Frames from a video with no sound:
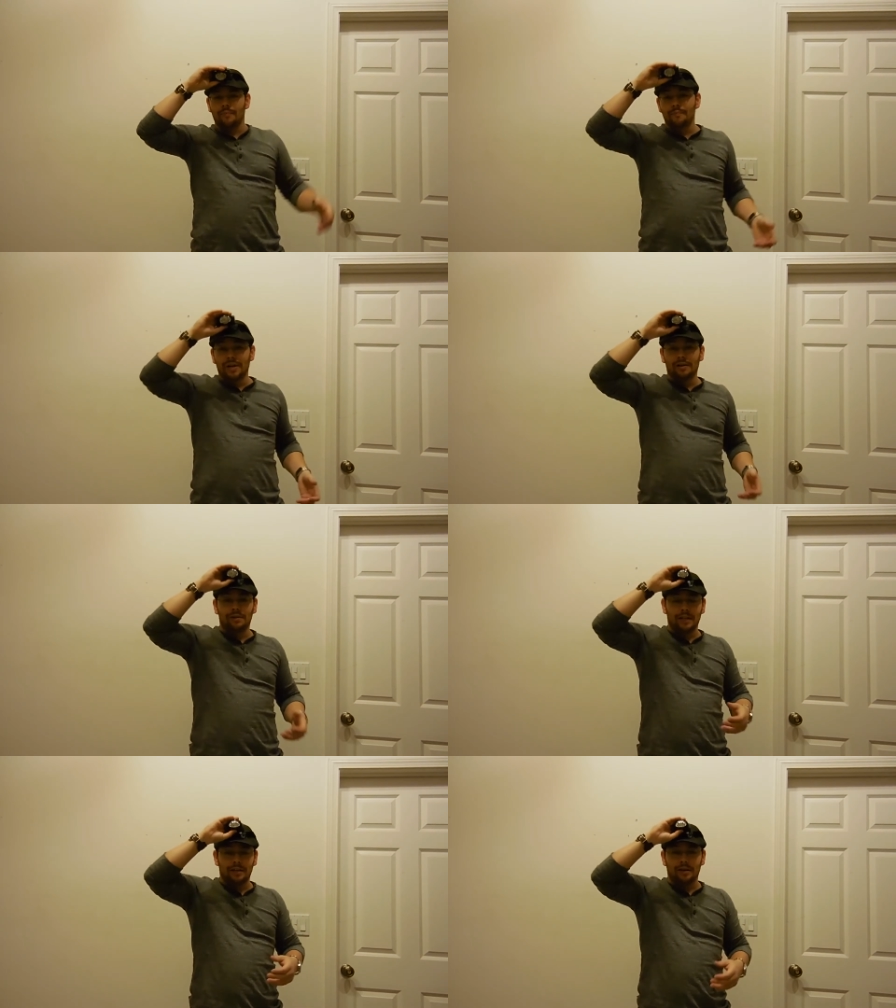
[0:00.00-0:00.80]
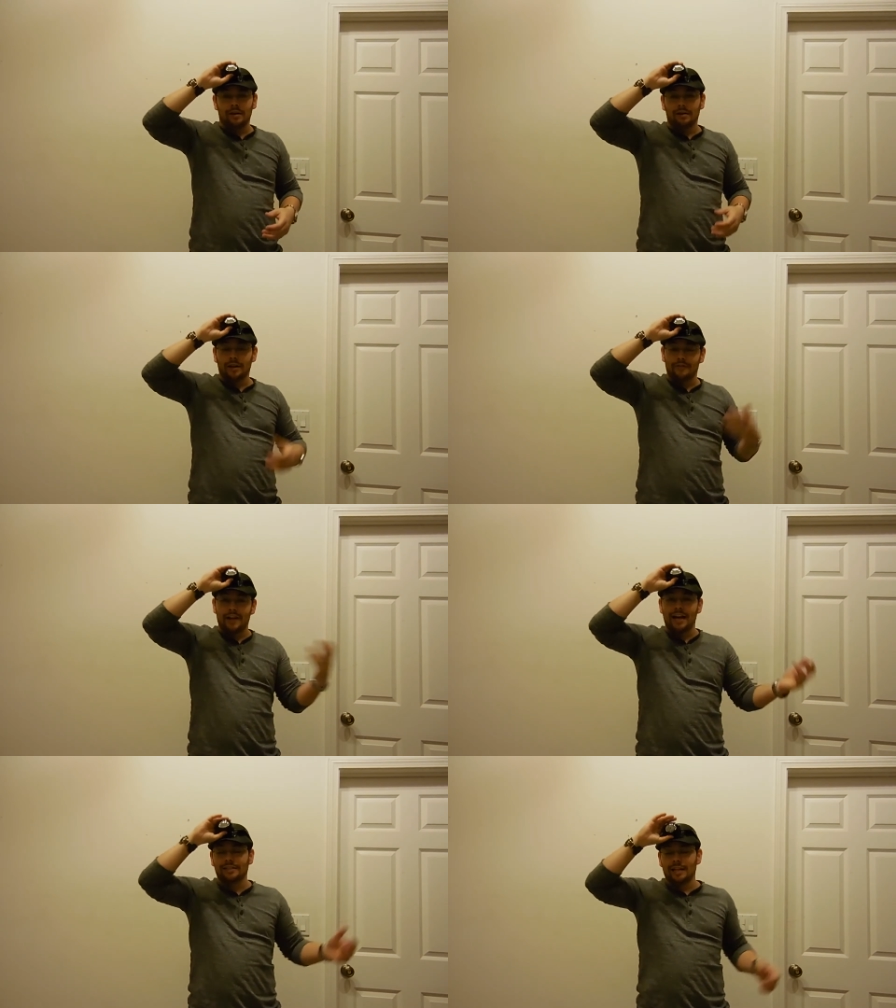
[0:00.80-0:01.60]
bill, like on a lot of the
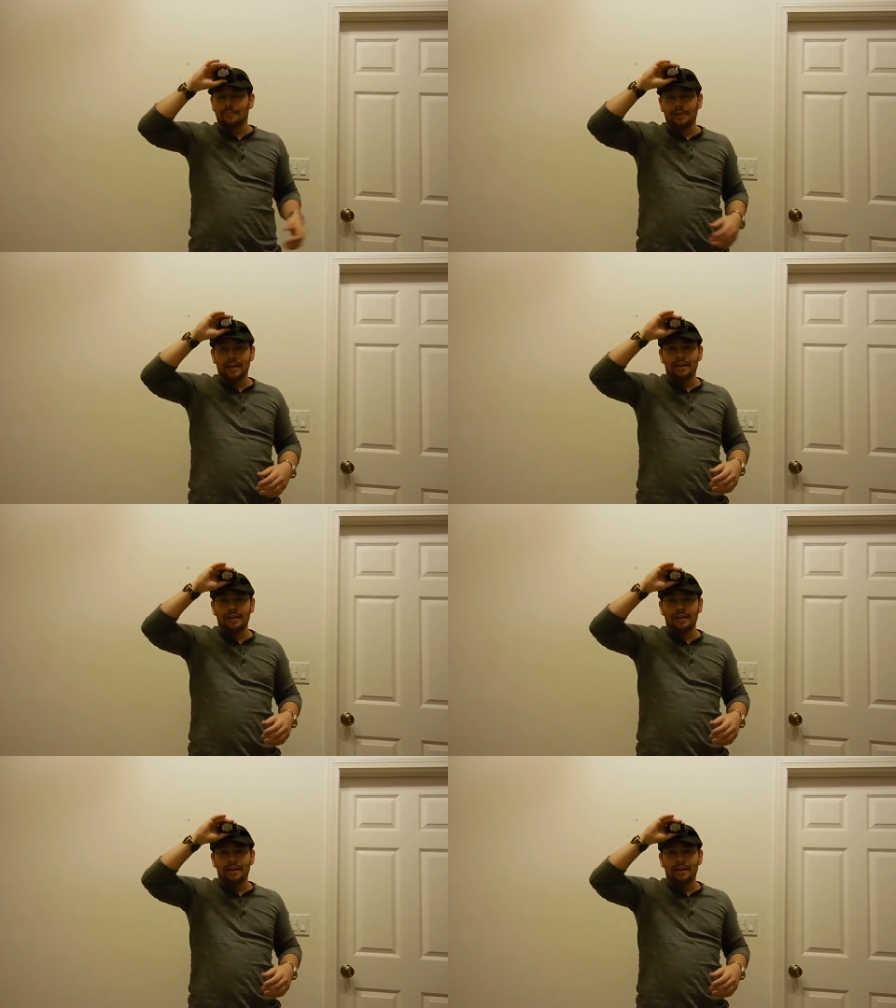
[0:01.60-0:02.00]
hats I play